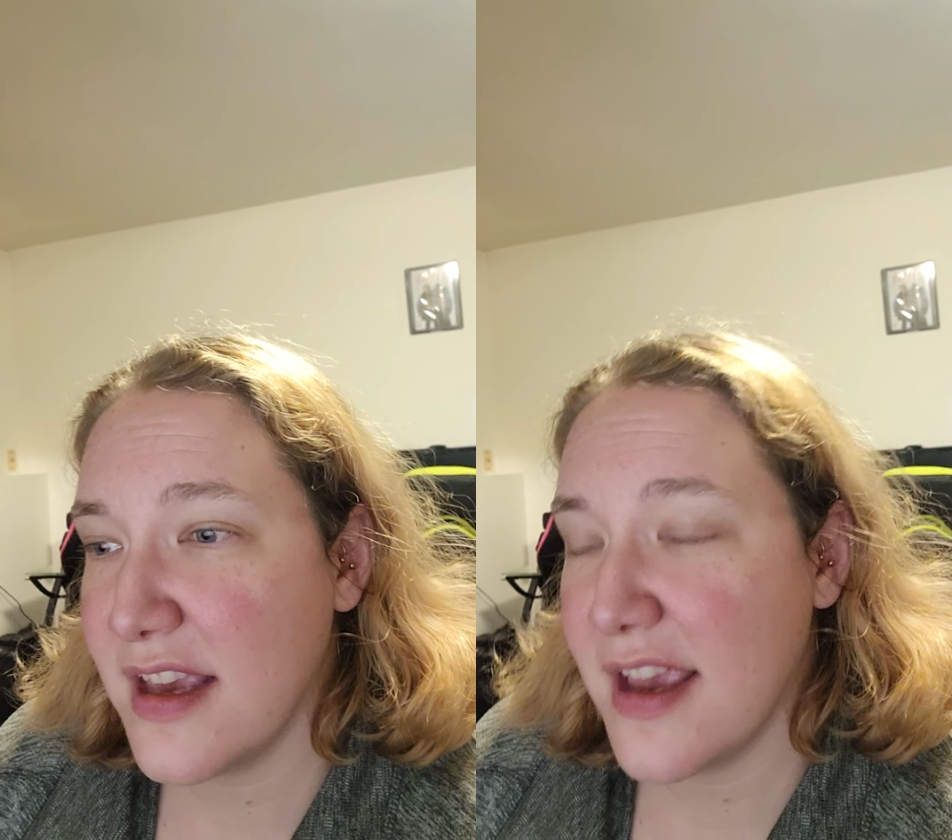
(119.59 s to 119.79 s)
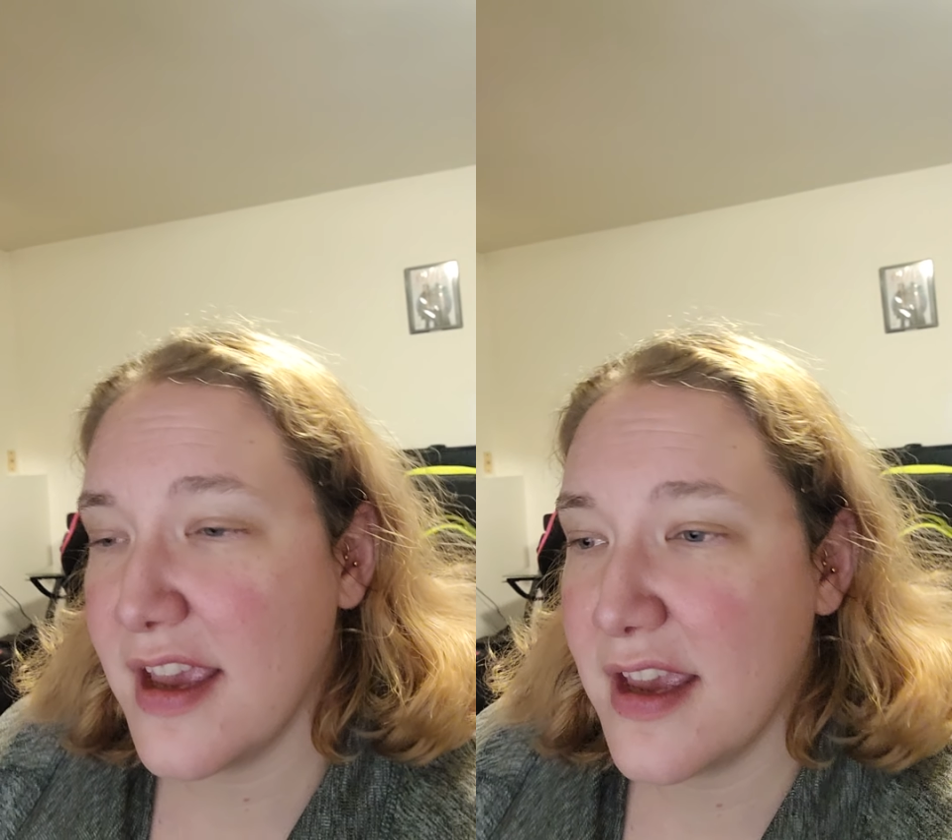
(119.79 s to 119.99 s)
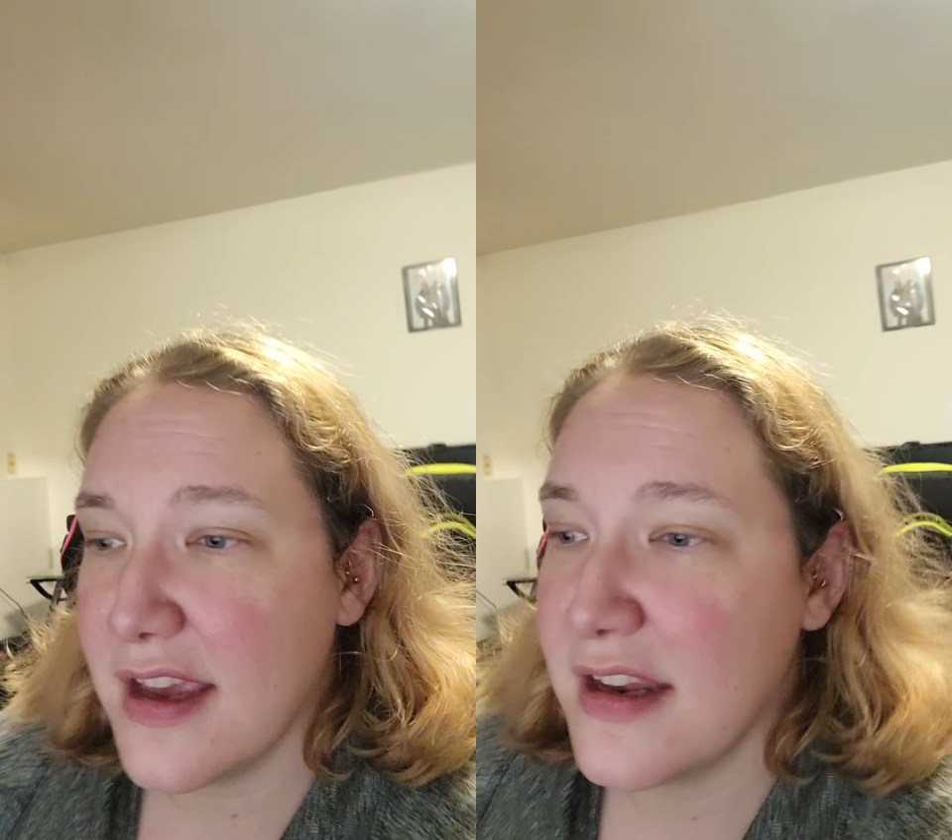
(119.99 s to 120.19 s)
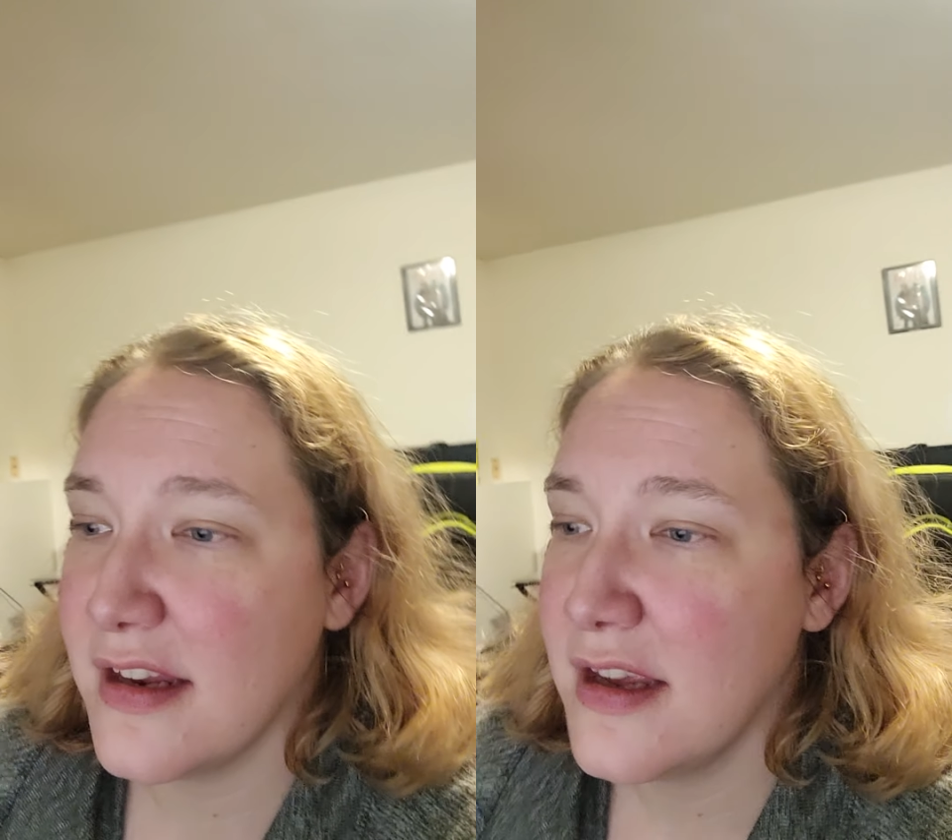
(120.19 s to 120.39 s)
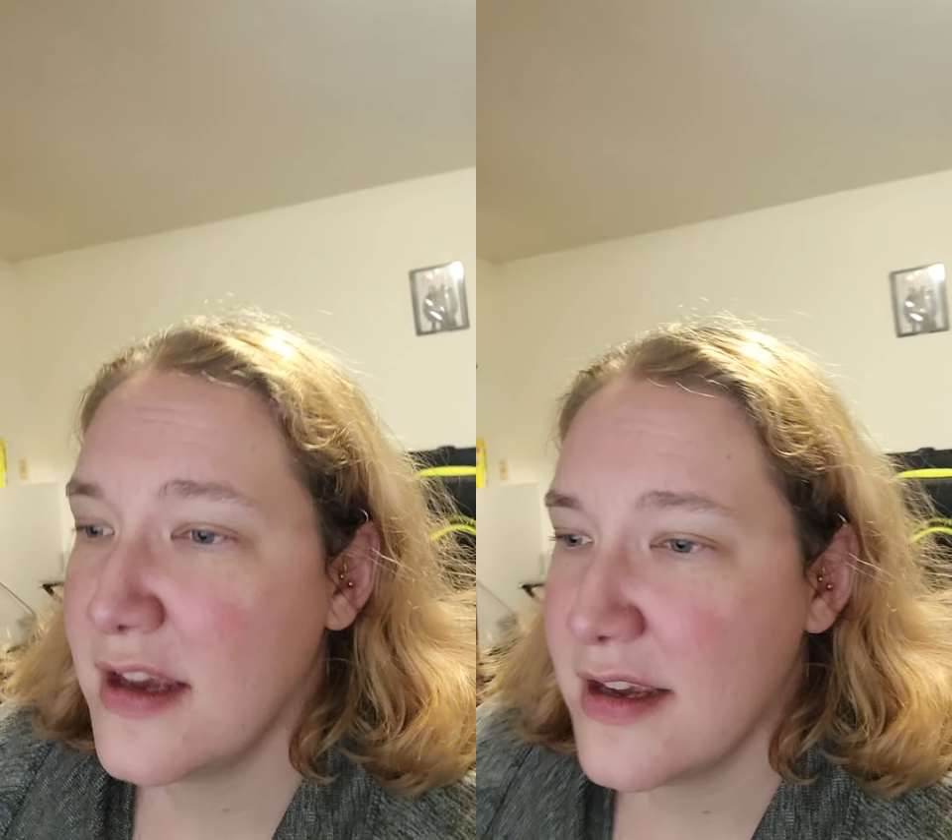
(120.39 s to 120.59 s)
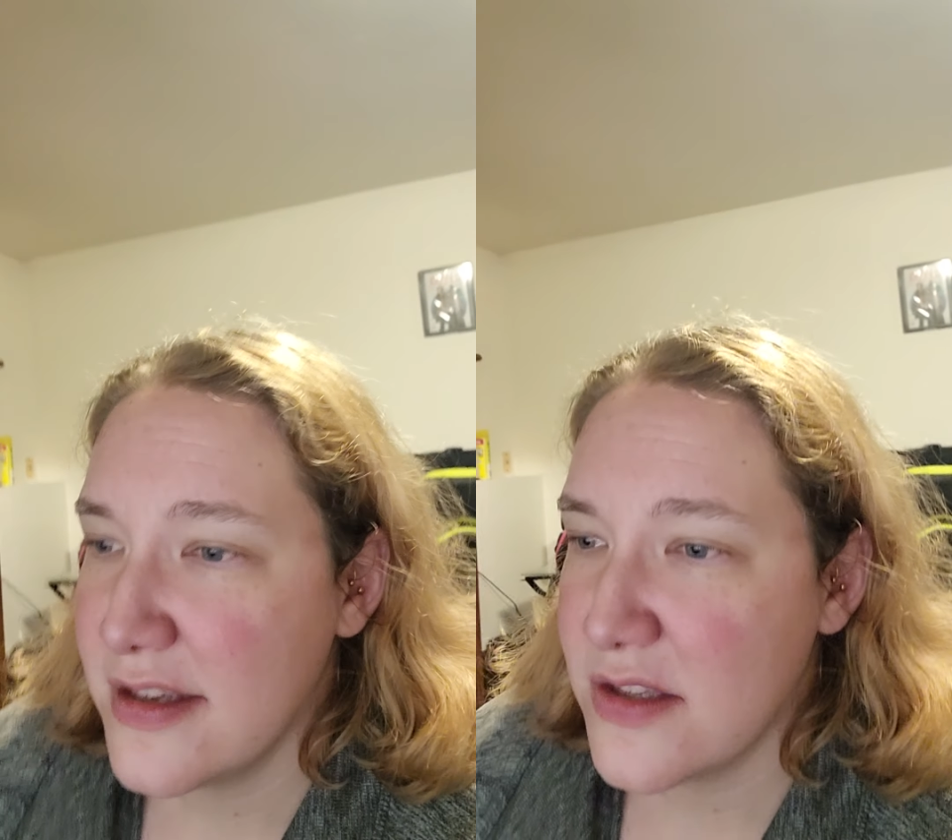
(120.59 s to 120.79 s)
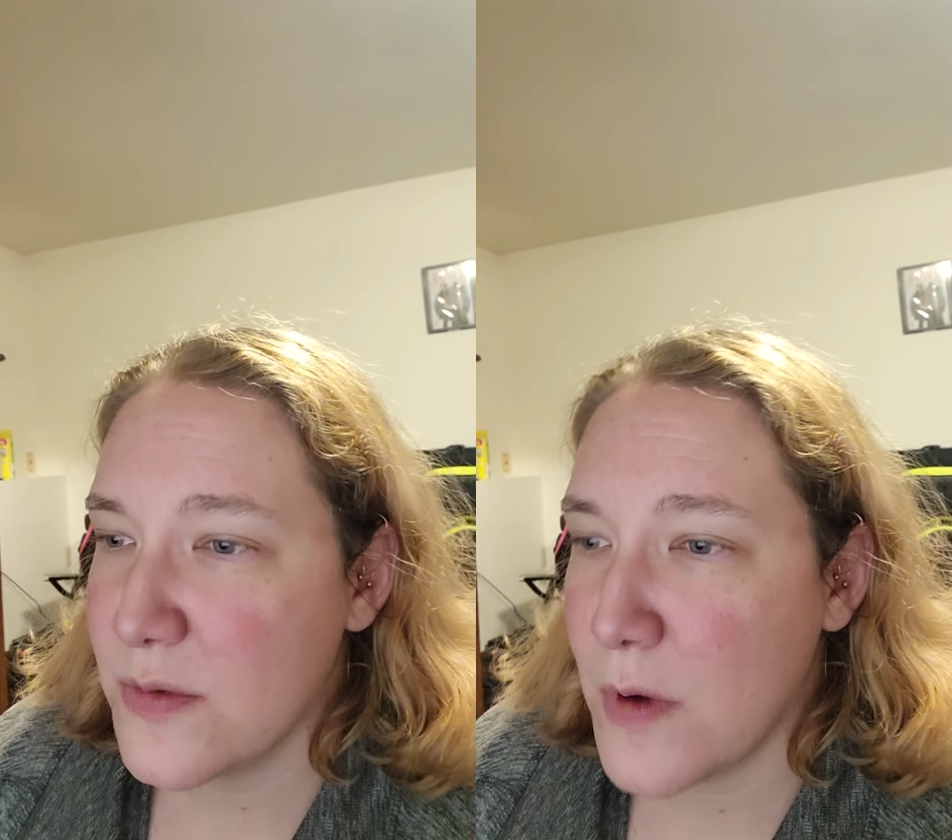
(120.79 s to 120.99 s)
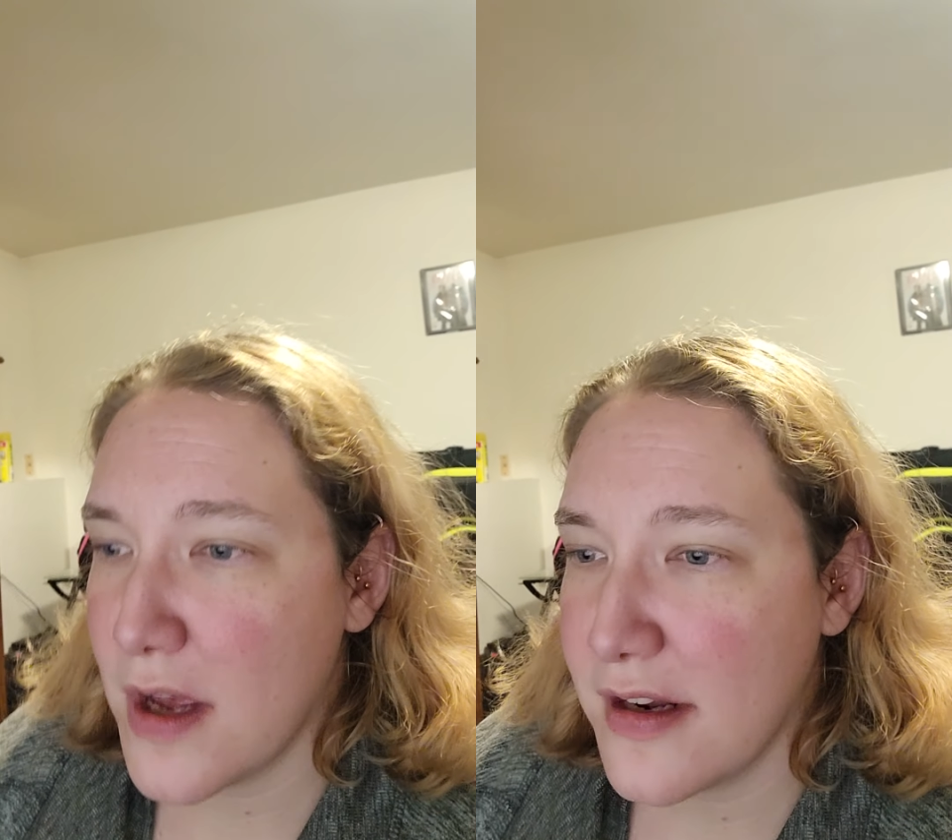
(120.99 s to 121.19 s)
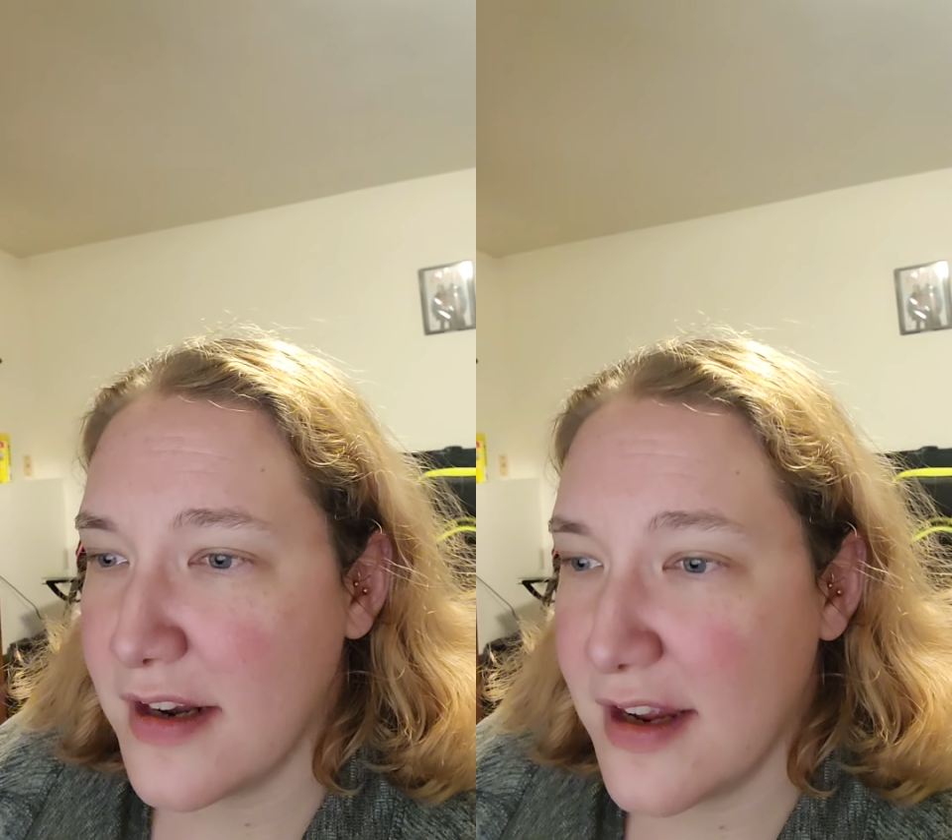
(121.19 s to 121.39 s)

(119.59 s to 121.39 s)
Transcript: and SWOT